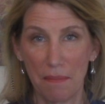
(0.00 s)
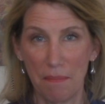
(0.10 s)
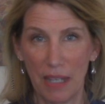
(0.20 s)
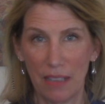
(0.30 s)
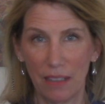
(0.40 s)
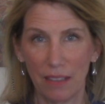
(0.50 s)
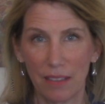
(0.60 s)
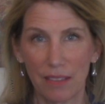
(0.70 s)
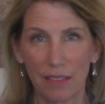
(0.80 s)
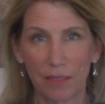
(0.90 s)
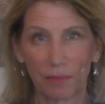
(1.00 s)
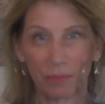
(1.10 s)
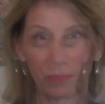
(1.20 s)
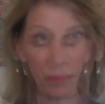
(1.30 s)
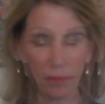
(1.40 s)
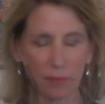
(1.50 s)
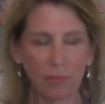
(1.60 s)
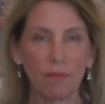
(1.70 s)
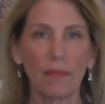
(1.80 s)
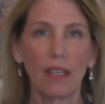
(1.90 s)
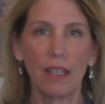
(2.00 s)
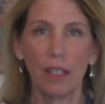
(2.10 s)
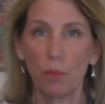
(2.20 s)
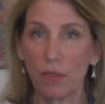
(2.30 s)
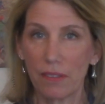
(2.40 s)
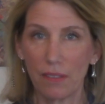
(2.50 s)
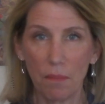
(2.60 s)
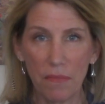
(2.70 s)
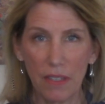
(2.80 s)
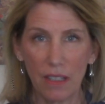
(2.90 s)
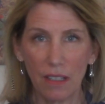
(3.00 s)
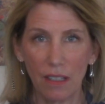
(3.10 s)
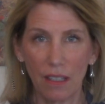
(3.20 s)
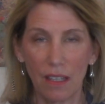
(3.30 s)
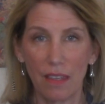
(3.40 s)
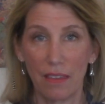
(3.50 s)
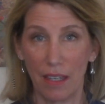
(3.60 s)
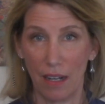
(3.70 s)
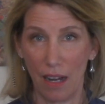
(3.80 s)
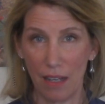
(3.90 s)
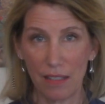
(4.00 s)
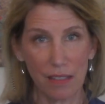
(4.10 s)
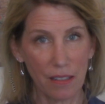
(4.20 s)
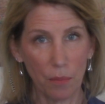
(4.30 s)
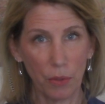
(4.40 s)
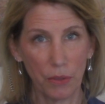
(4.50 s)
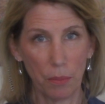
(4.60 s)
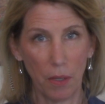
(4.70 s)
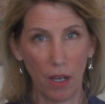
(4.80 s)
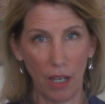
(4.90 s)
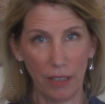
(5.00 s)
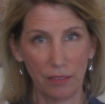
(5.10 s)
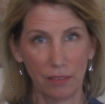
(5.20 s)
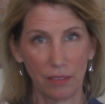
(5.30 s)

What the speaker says: maintenance. It was something that I stumbled upon